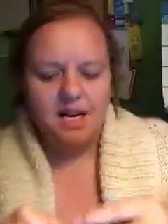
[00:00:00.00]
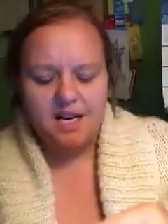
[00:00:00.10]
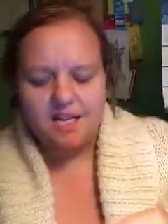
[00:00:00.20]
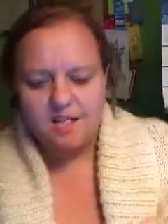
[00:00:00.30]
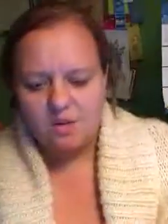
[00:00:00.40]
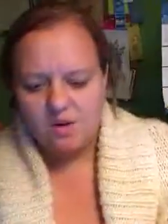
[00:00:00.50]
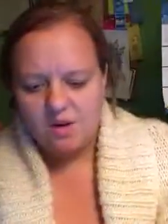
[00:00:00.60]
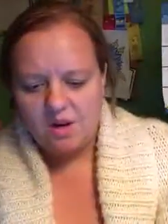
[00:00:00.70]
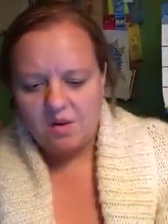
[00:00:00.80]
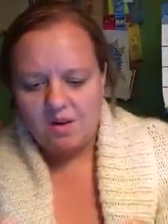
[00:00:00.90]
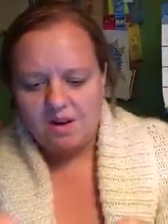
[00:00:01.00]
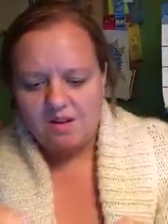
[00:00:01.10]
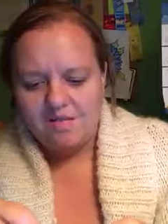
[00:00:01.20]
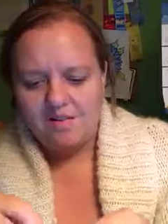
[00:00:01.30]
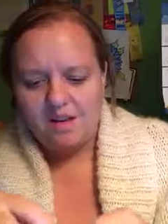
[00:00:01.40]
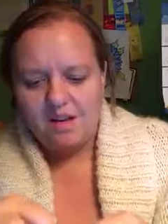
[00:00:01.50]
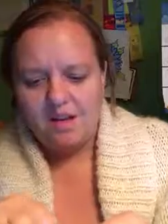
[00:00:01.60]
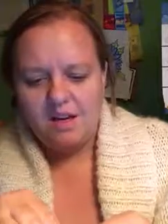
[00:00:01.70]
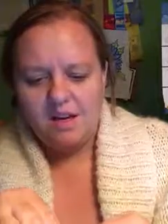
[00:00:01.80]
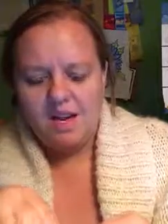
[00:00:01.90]
I don't know of
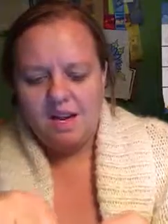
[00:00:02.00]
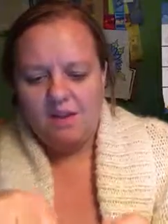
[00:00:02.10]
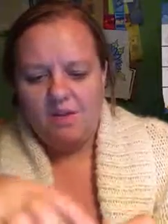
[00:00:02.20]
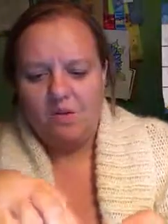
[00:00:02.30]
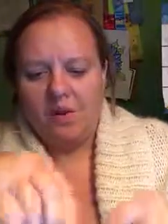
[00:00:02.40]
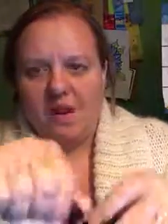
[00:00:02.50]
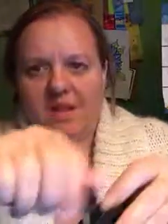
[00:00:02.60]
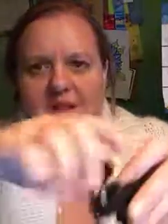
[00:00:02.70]
a handlebar